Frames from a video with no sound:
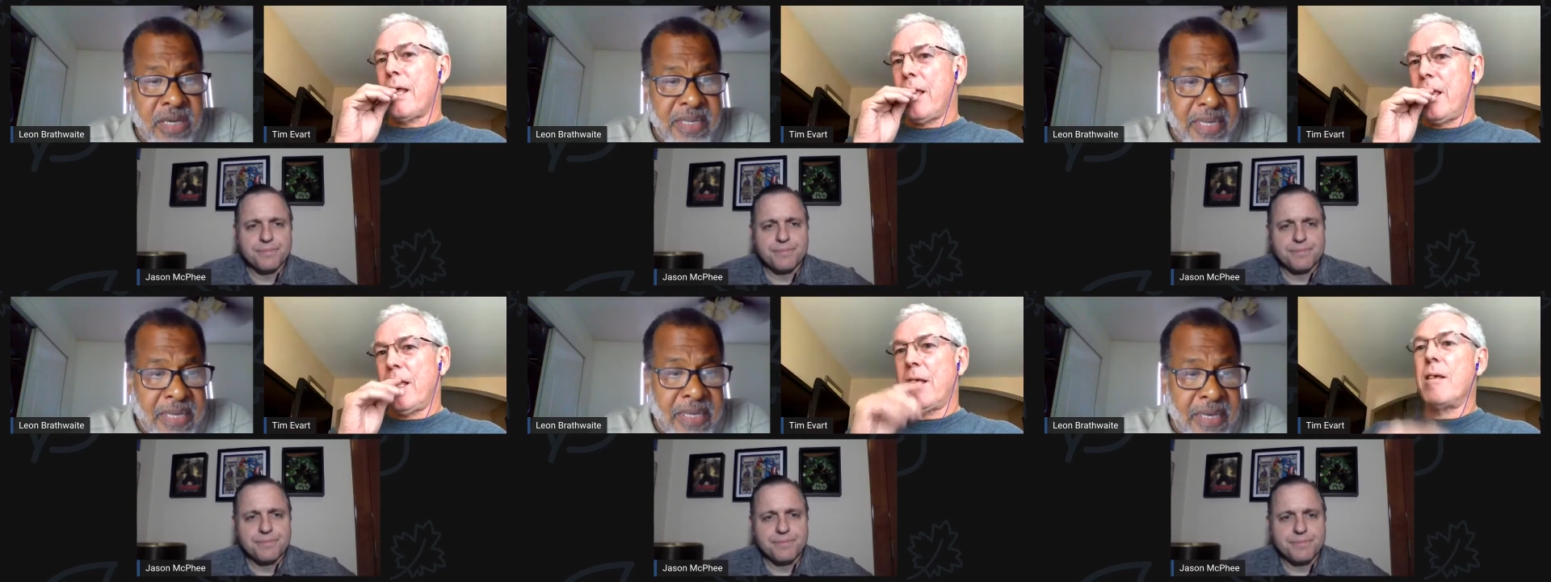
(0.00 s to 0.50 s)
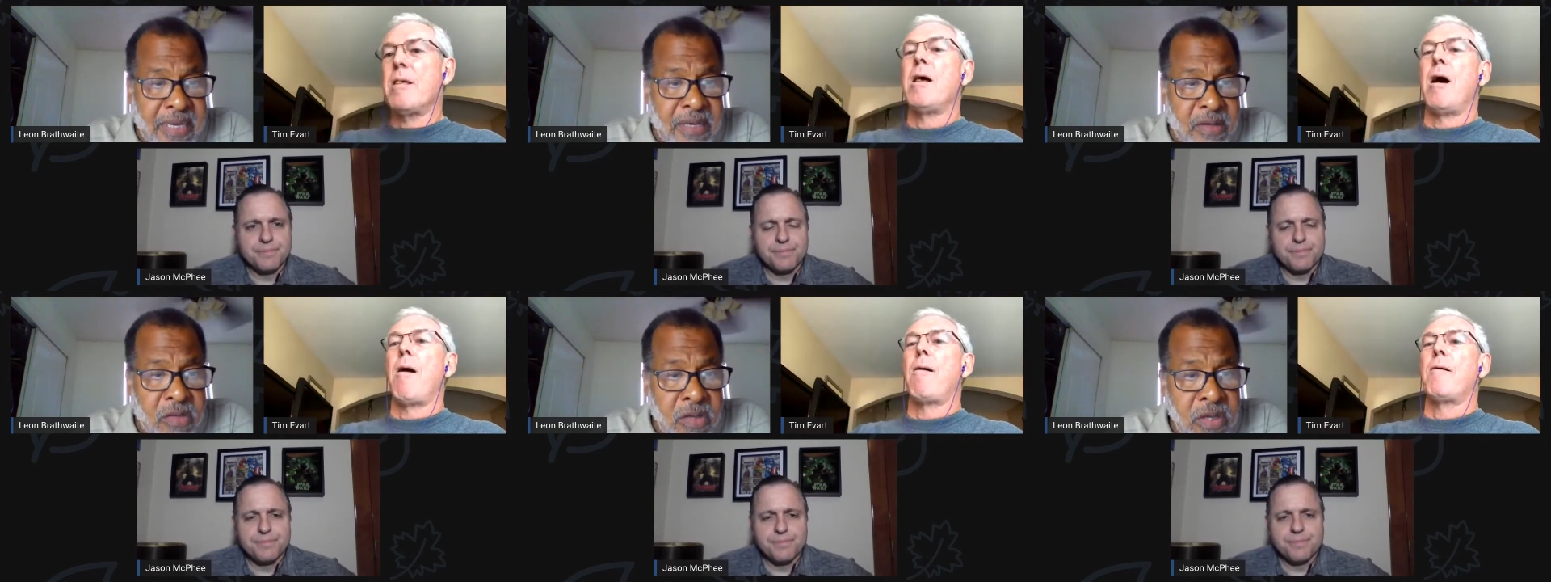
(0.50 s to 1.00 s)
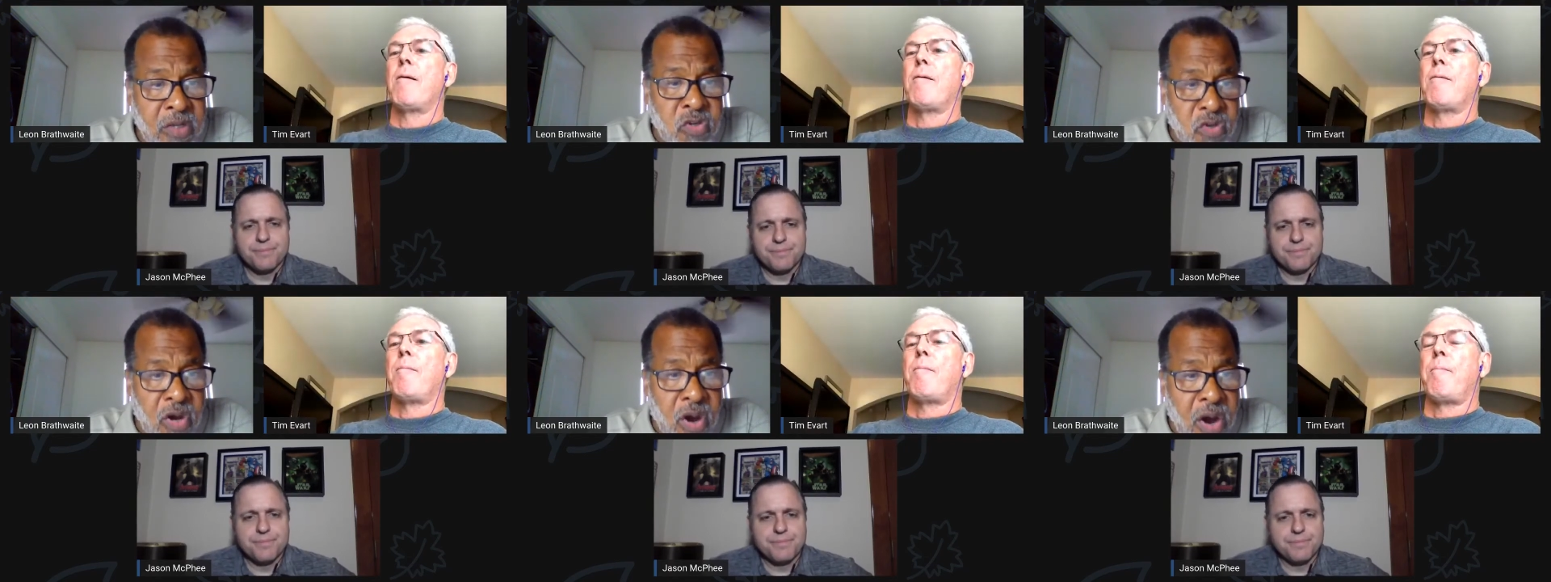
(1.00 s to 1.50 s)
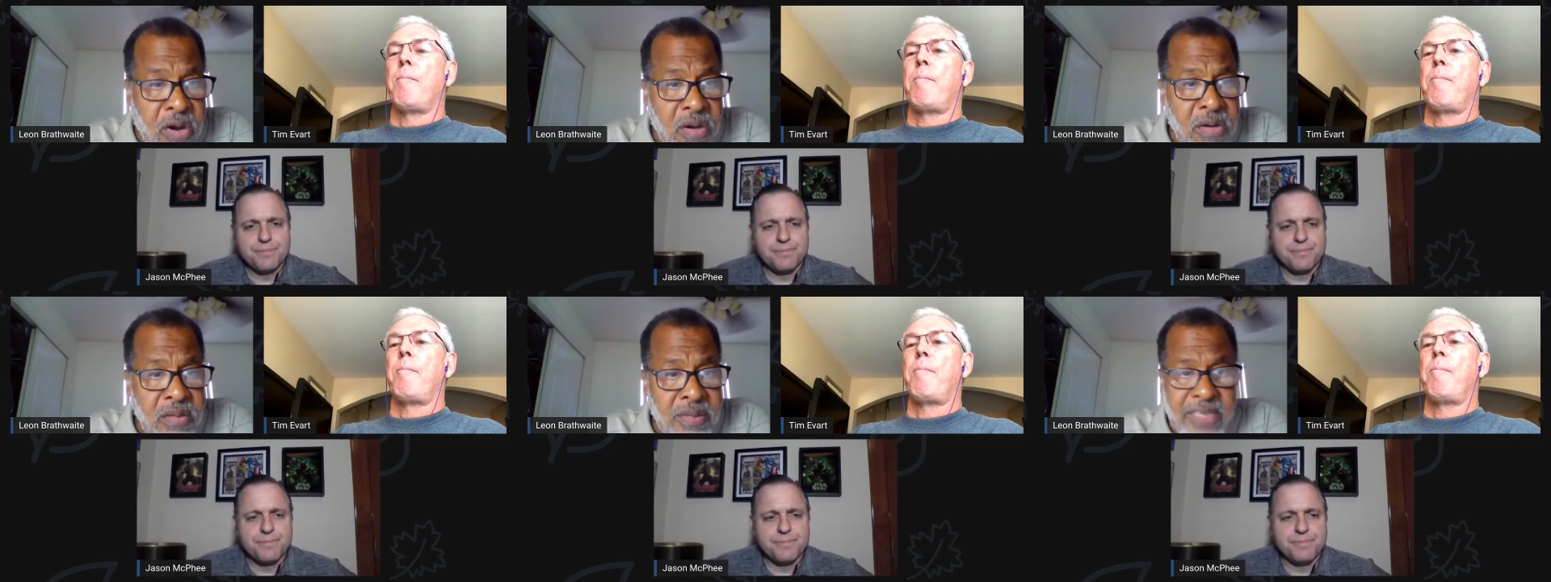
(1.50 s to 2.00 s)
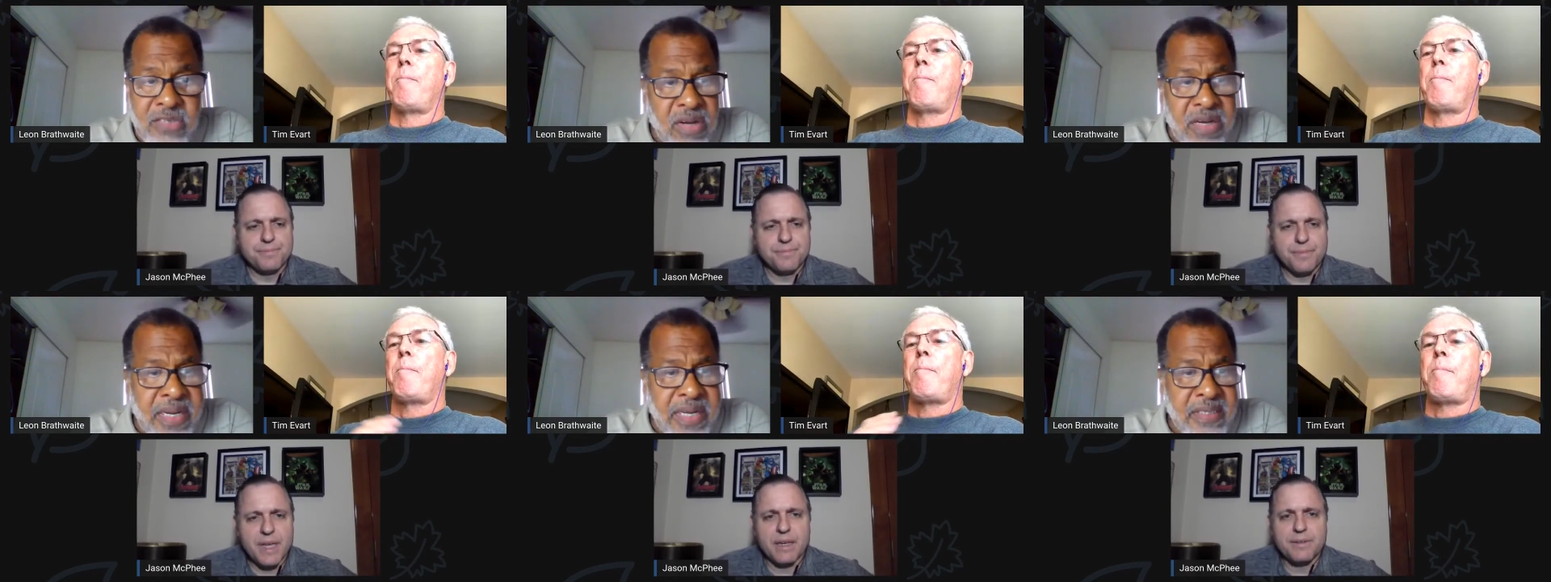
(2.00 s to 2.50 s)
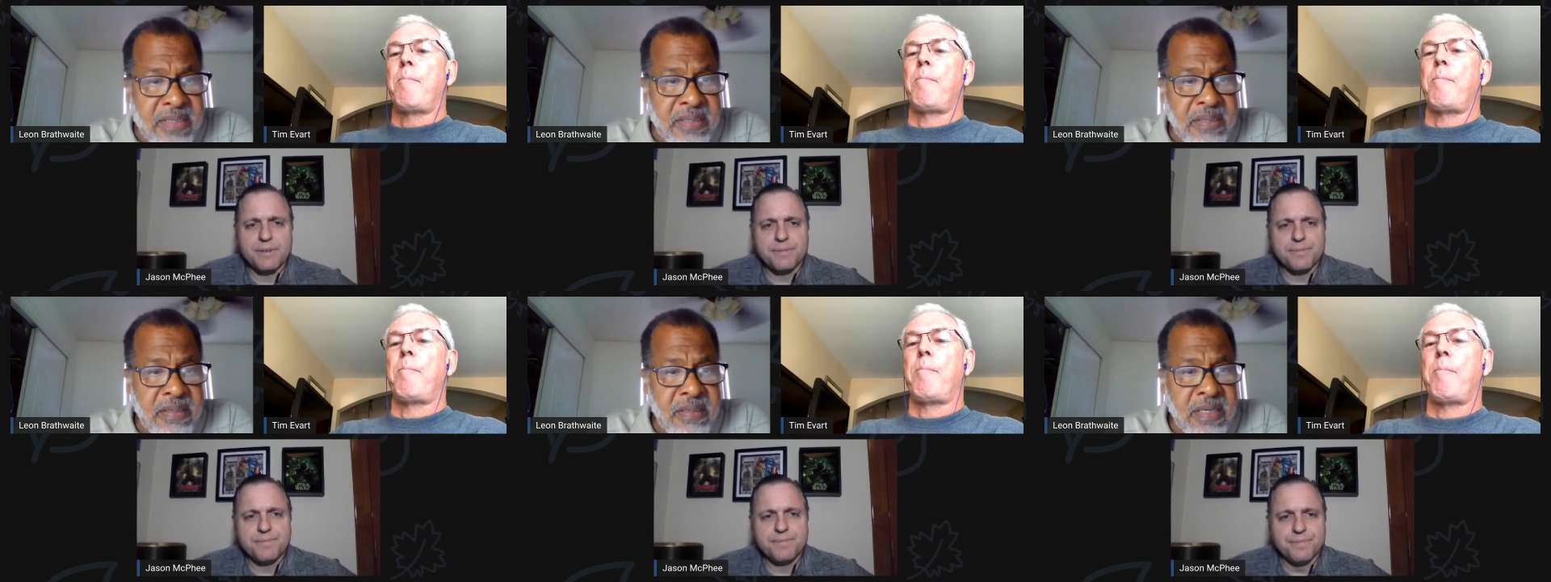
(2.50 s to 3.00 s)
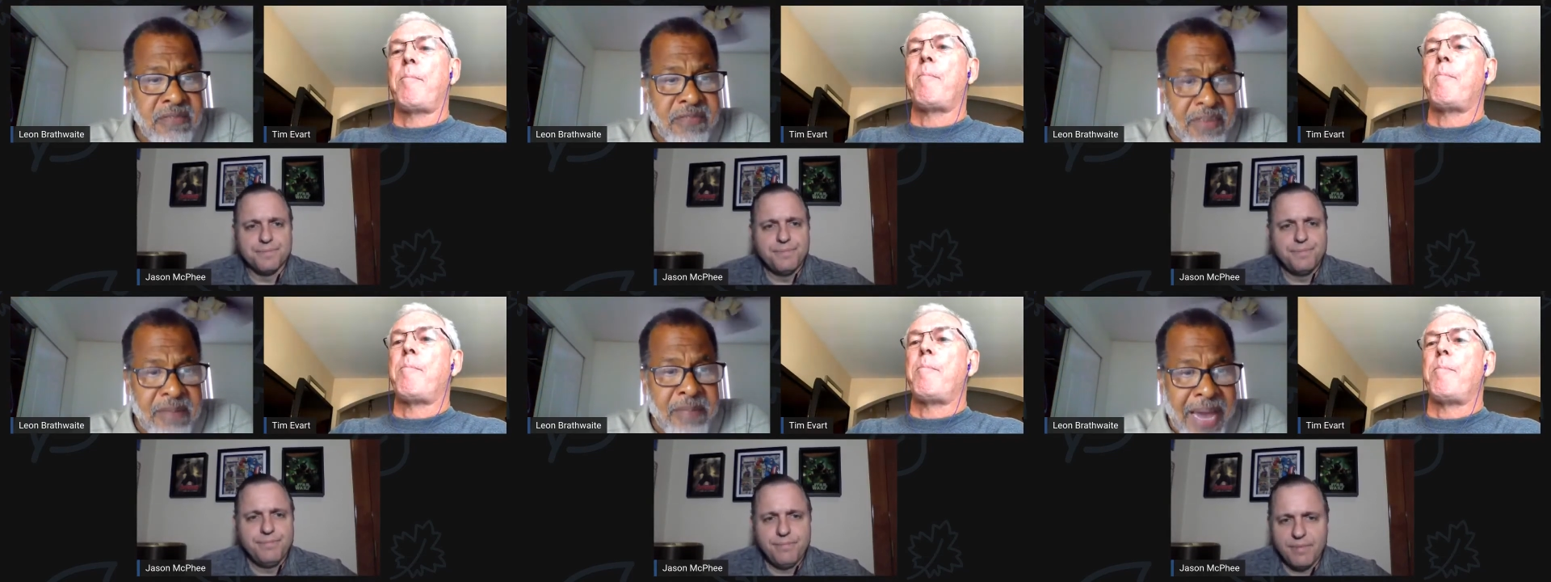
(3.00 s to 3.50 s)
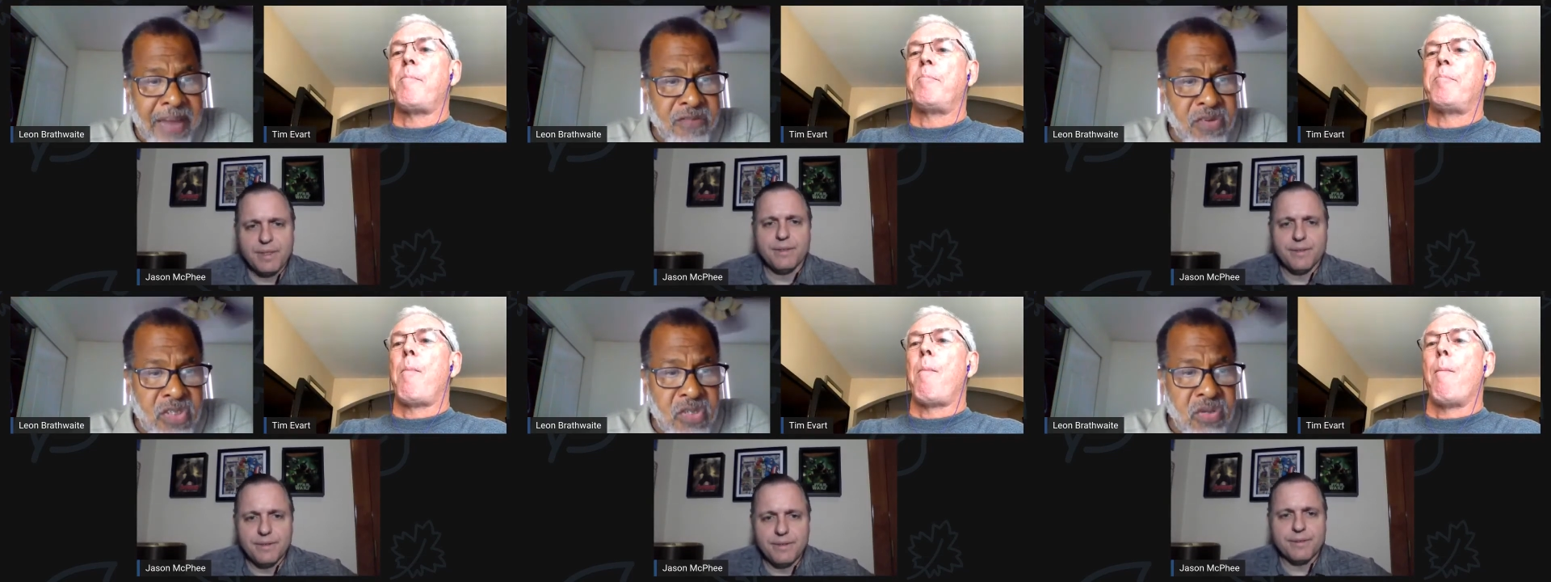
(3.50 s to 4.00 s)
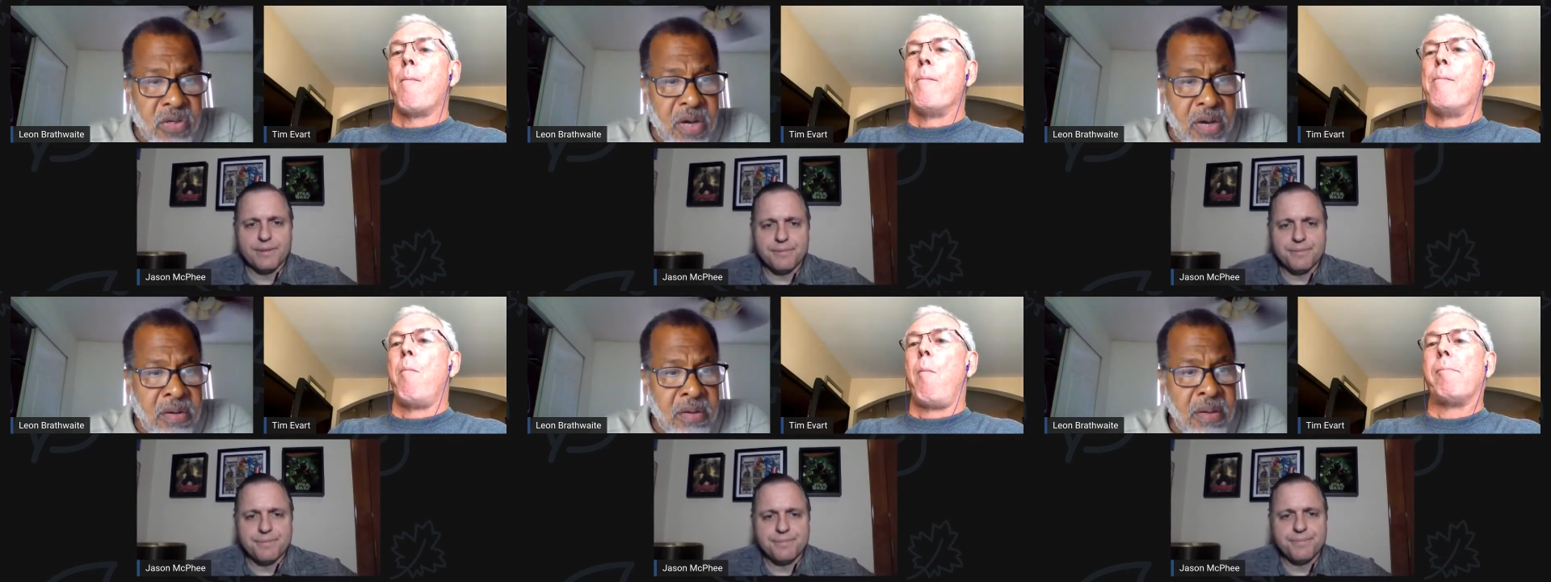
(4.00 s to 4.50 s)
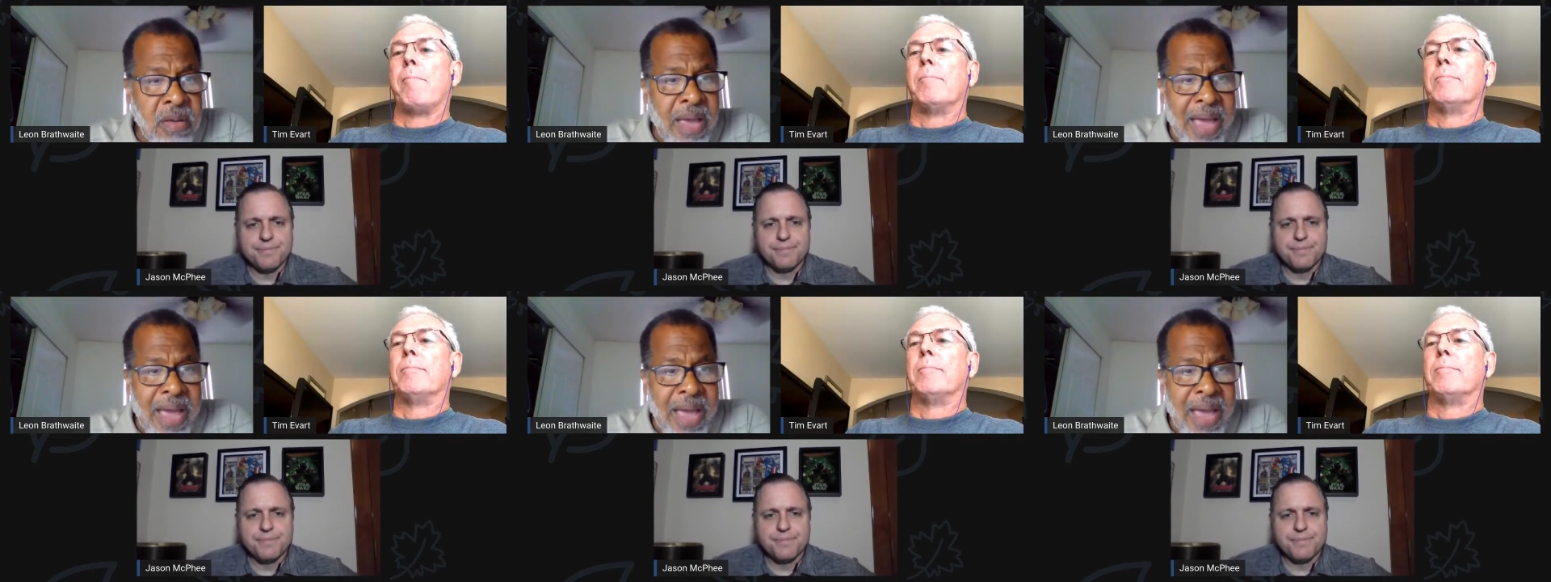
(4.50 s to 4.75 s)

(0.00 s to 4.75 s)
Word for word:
Speaker 1: in, in, in, through law. That's all it is. Is buying votes through law.